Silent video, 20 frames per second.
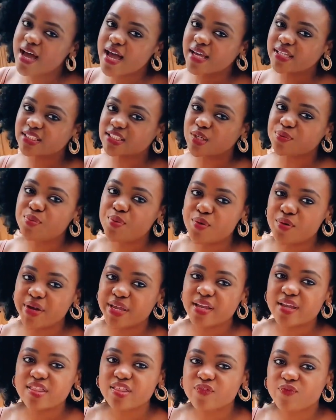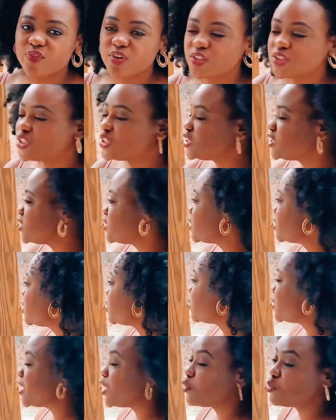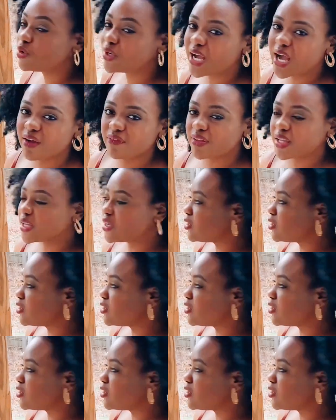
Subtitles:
at some point in the future, so that we'll have like